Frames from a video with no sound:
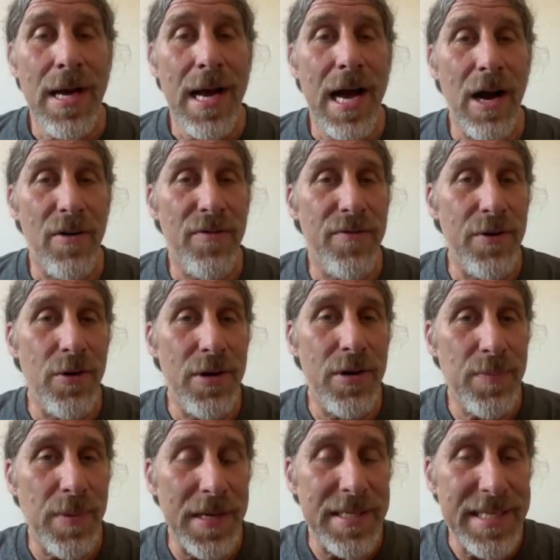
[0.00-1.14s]
how food
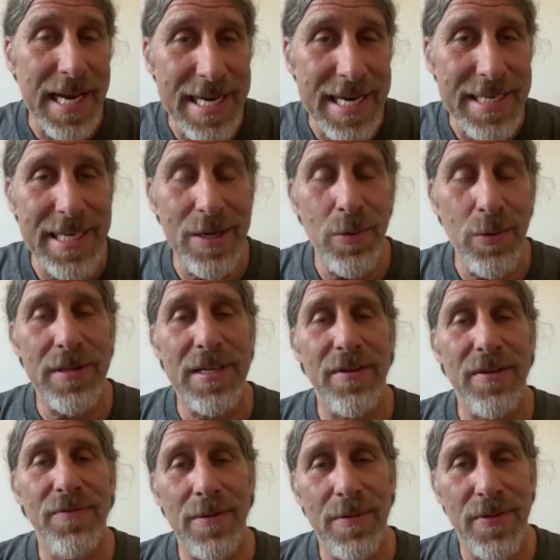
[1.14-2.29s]
has been tainted with
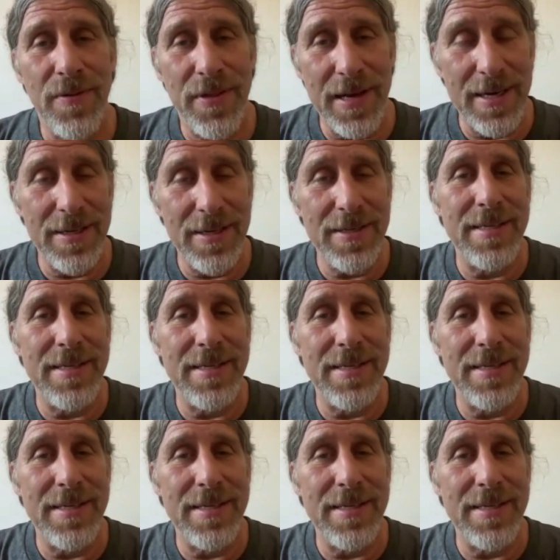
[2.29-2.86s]
different things,